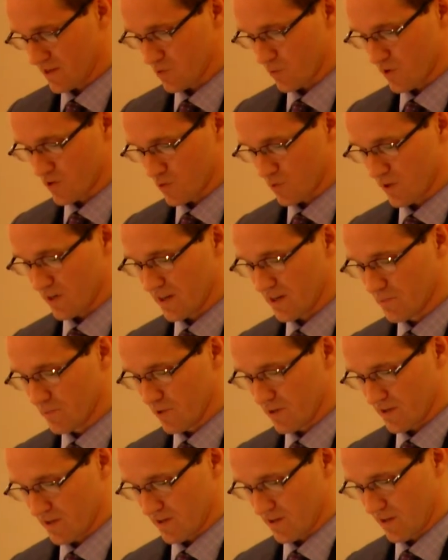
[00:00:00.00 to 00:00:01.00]
as well as working
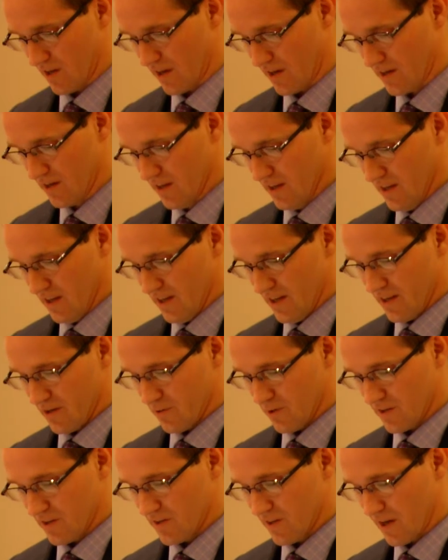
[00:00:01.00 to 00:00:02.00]
with
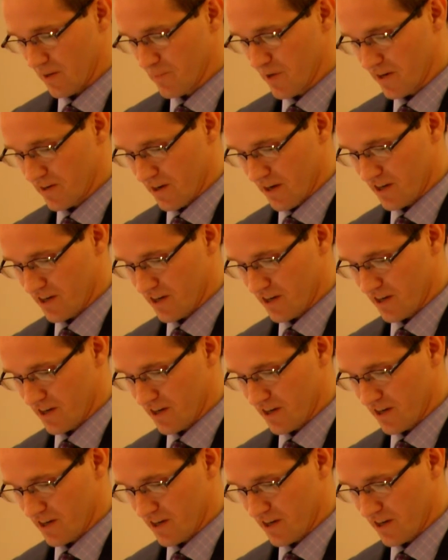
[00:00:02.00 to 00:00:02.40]
Mayor